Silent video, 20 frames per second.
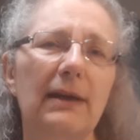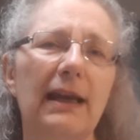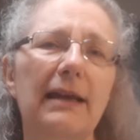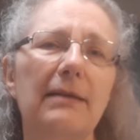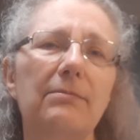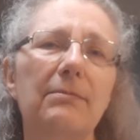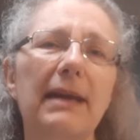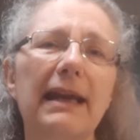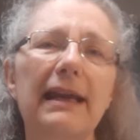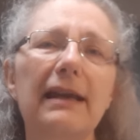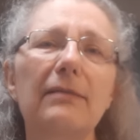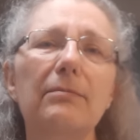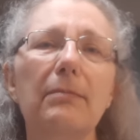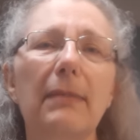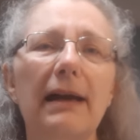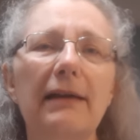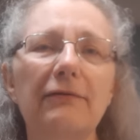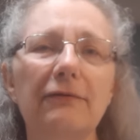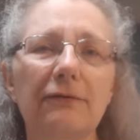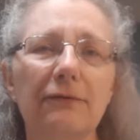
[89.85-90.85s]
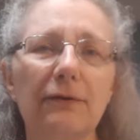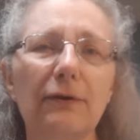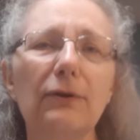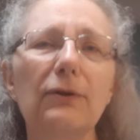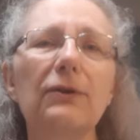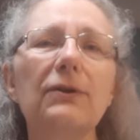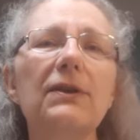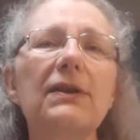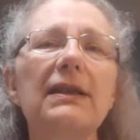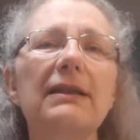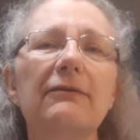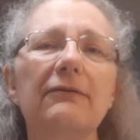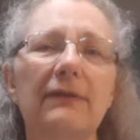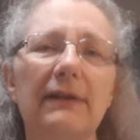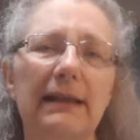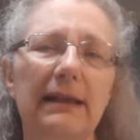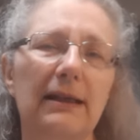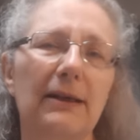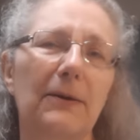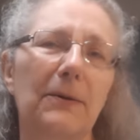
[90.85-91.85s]
and made my first
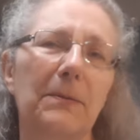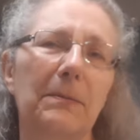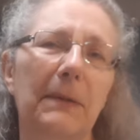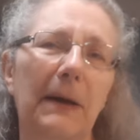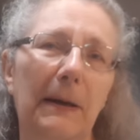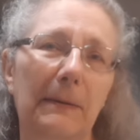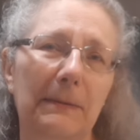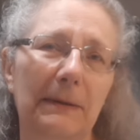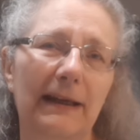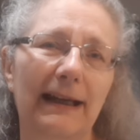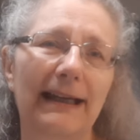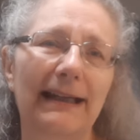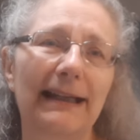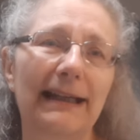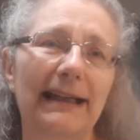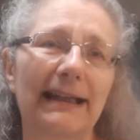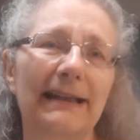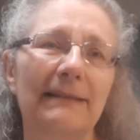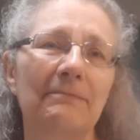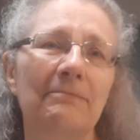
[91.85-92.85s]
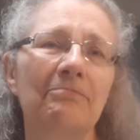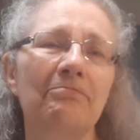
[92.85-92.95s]
video public.